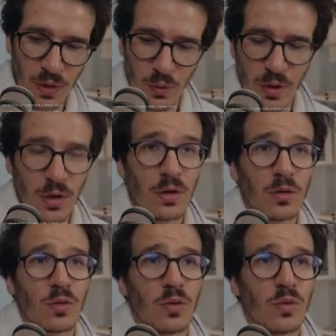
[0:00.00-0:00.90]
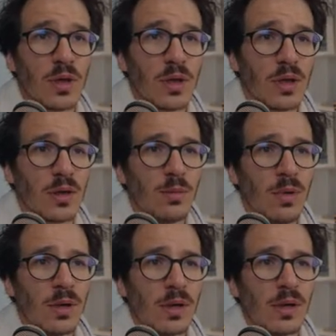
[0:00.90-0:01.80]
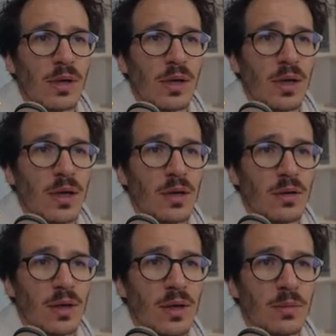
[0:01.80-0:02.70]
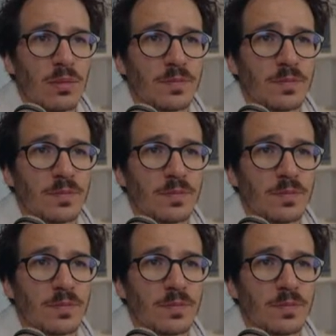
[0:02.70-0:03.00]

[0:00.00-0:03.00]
We go to GitHub and look it up.